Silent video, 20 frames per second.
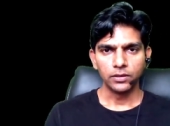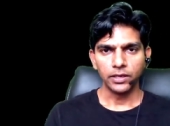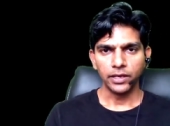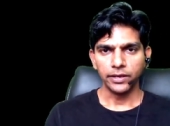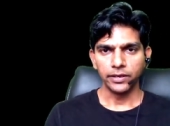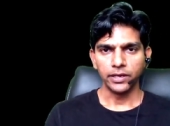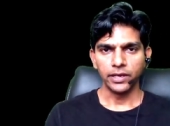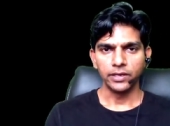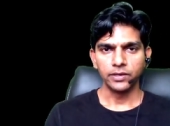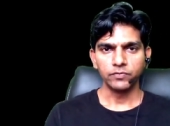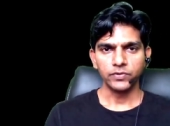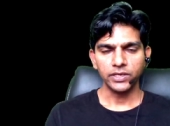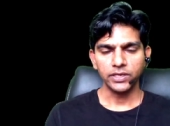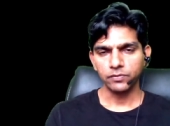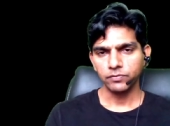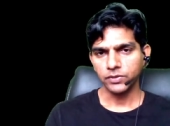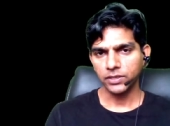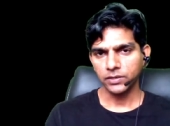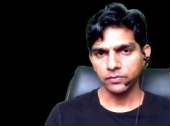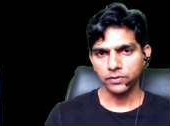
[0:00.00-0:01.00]
And we
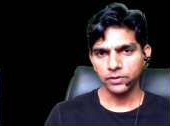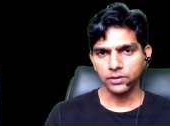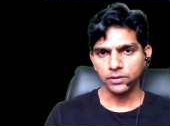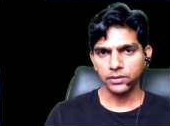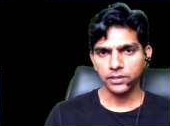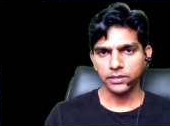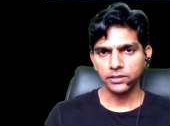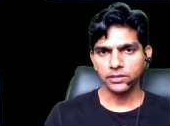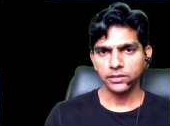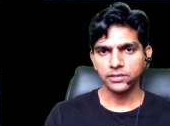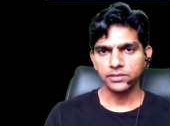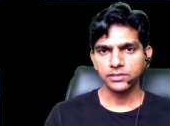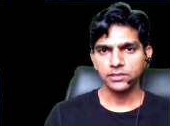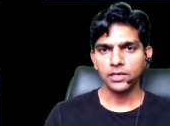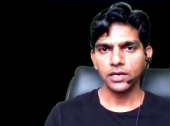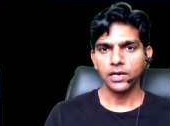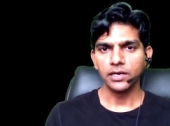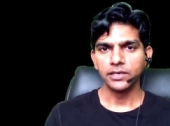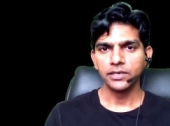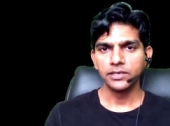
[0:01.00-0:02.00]
have given that it is
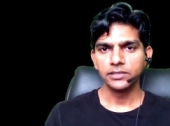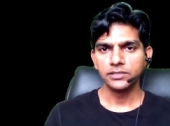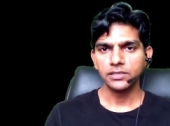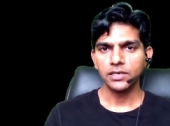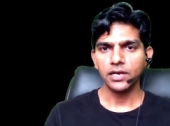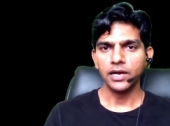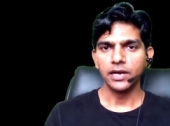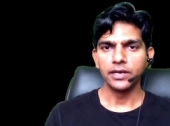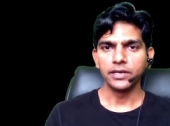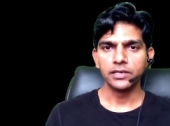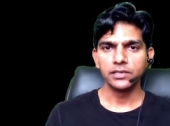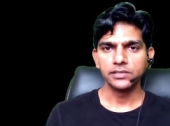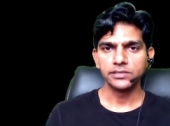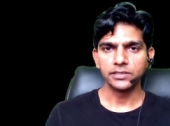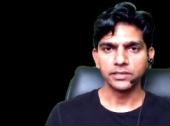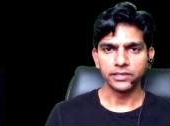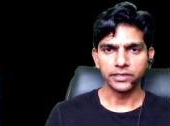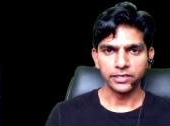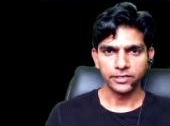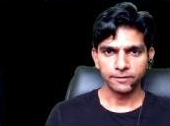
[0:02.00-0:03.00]
a RL
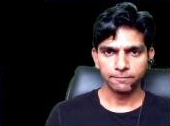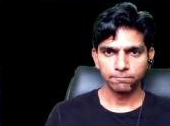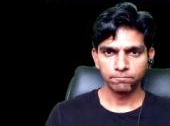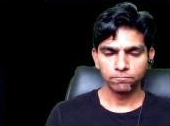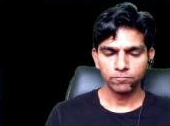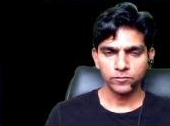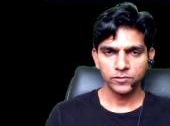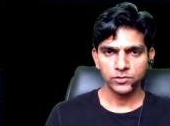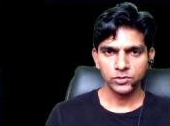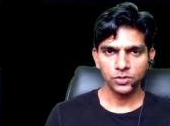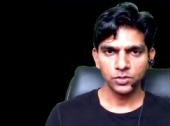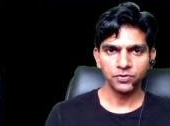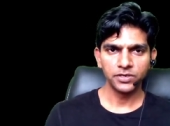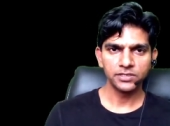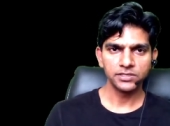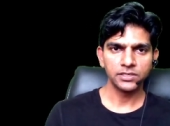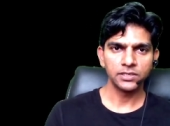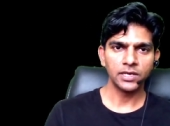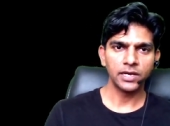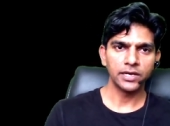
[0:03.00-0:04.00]
circuit. So if it
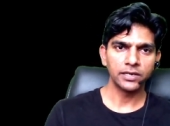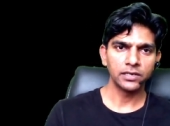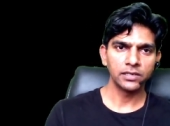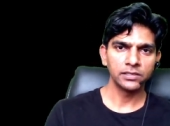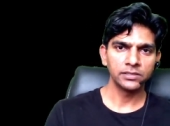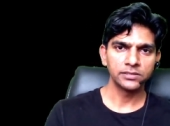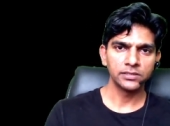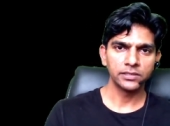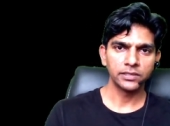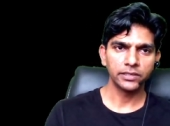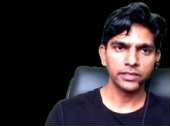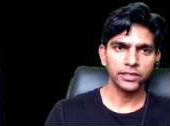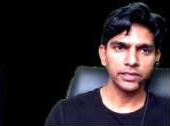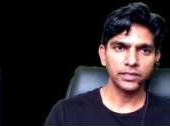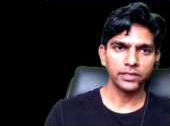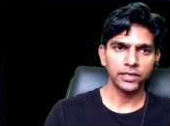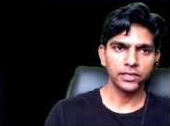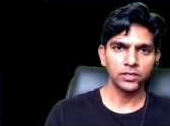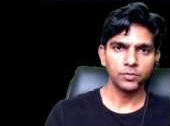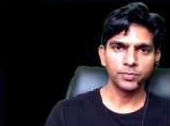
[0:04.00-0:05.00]
is an RL
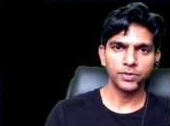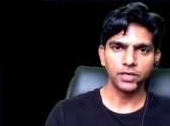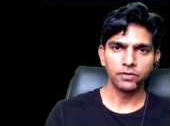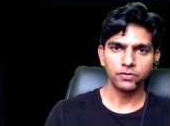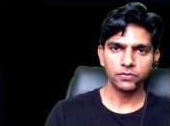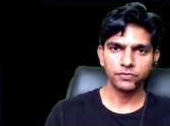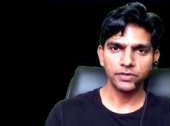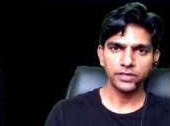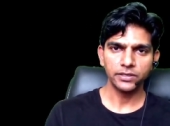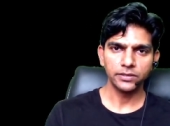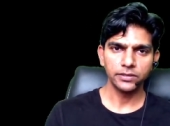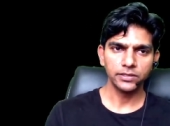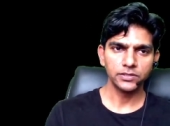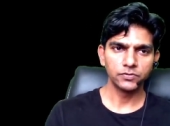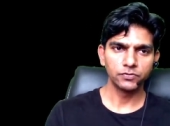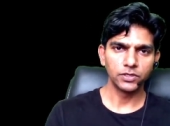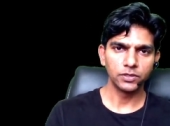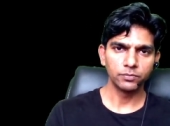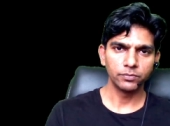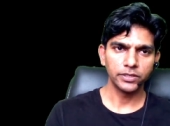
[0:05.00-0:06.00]
circuit and the power factor is
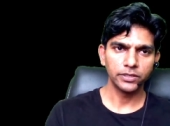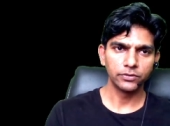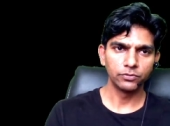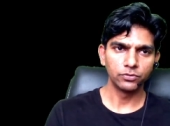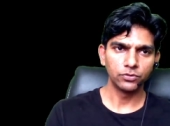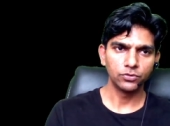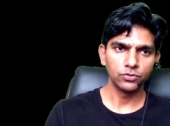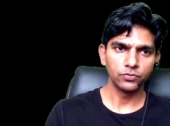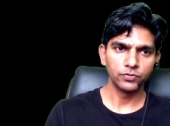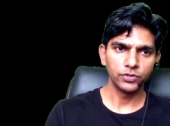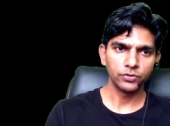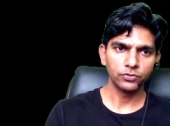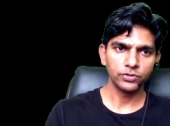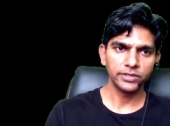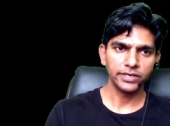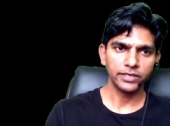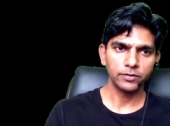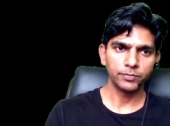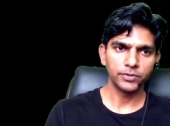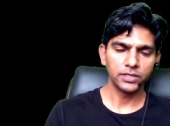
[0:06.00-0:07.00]
1 by root 2, we know
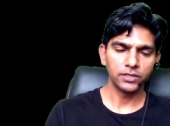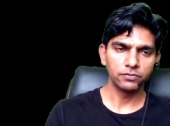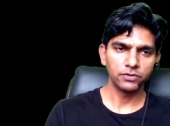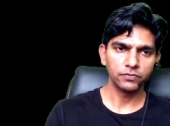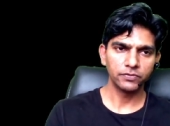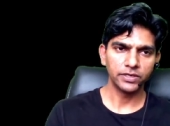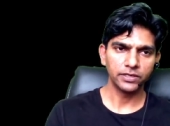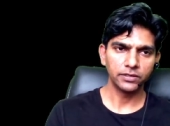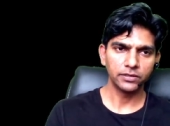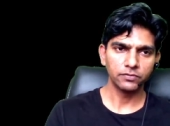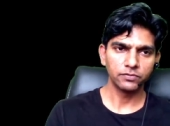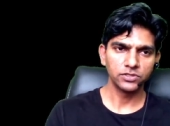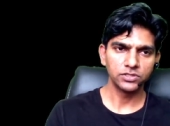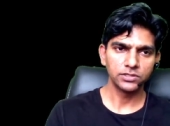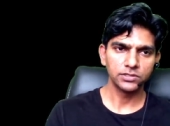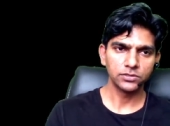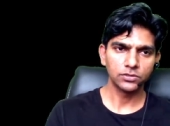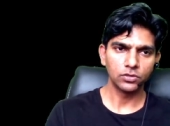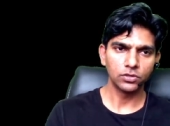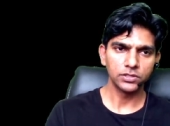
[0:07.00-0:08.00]
that power factor, which
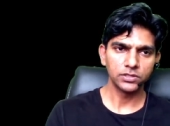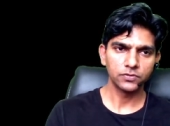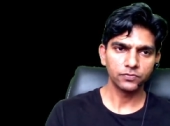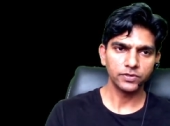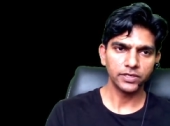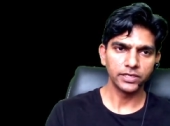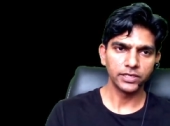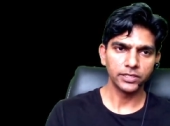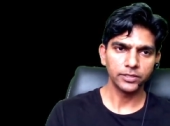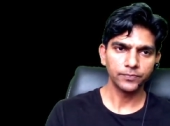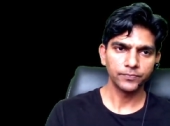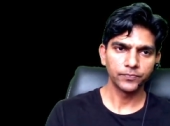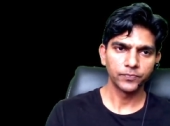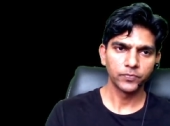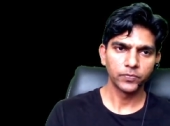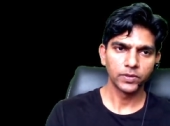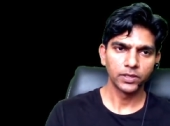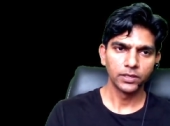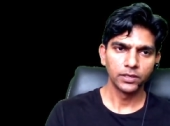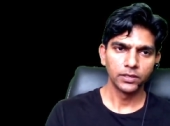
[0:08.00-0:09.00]
is cos phi,
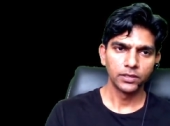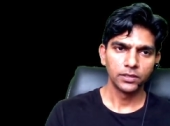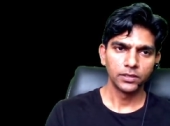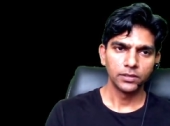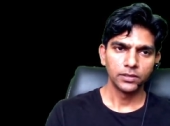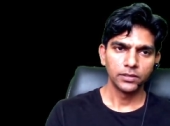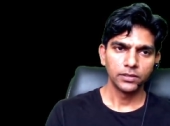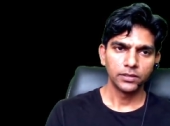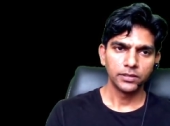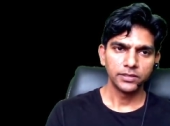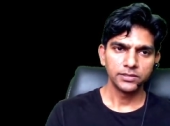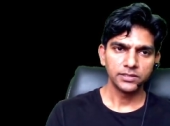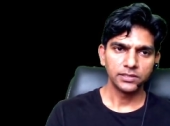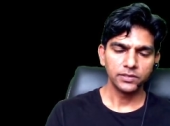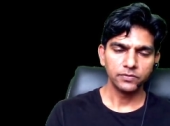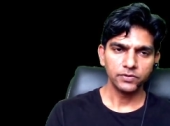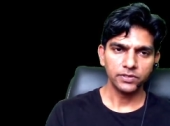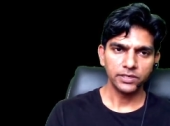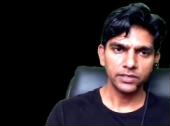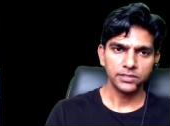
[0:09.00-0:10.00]
is
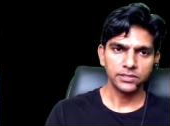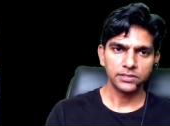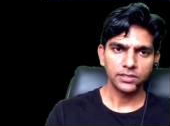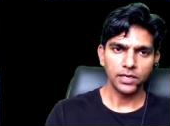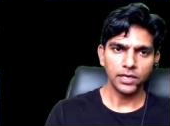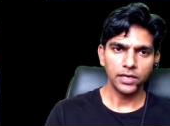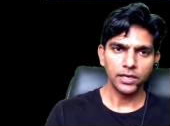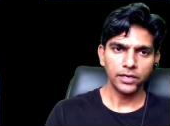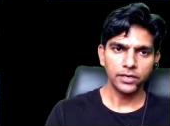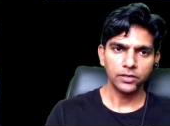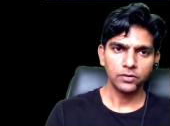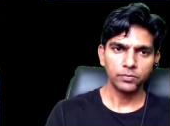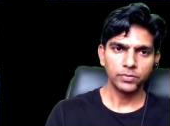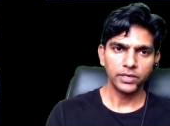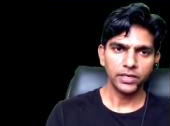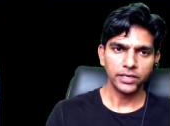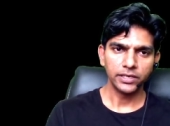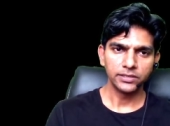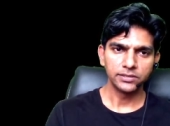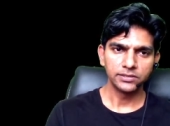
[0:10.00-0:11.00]
given as R
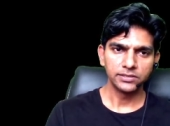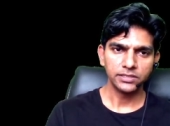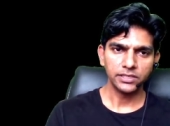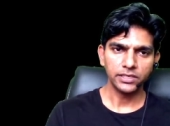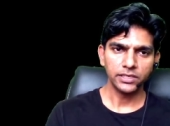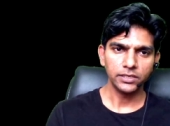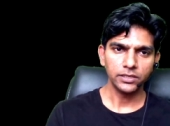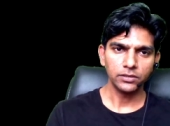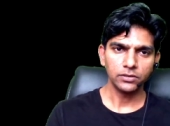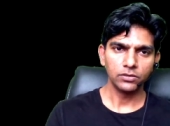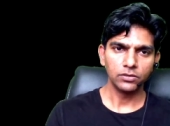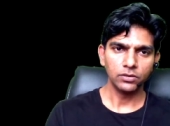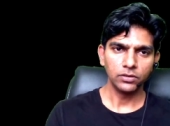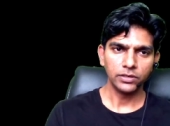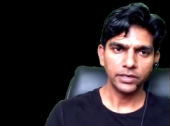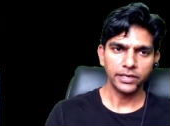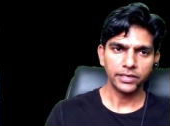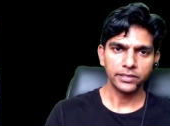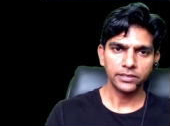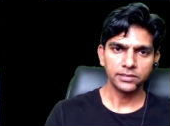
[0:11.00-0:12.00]
by Z,
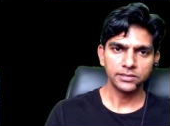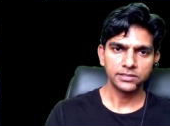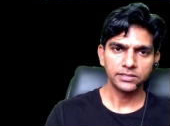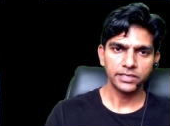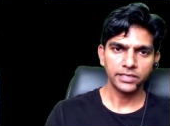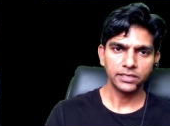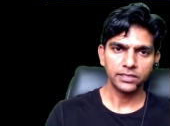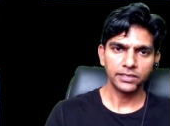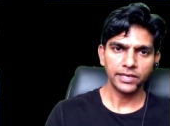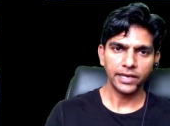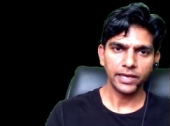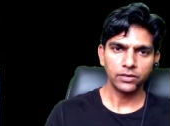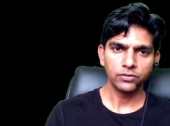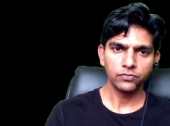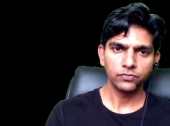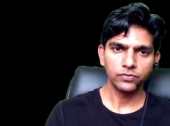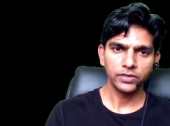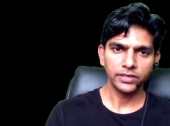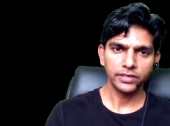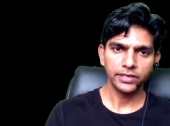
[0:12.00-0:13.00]
or I can say tan
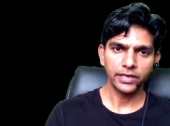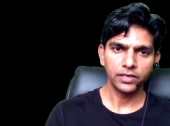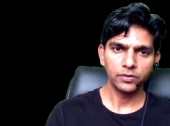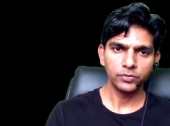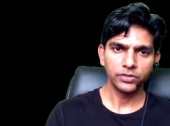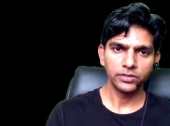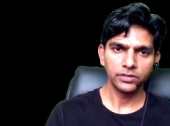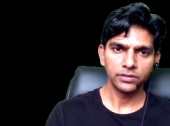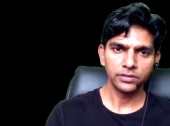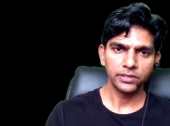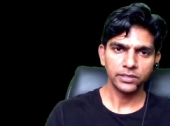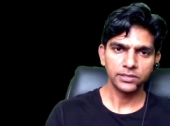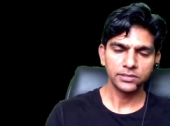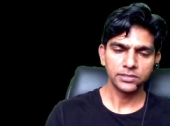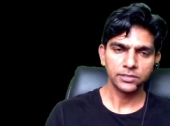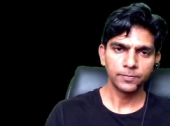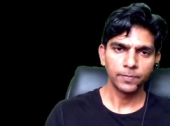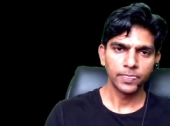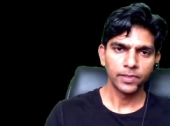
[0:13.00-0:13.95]
phi can be written as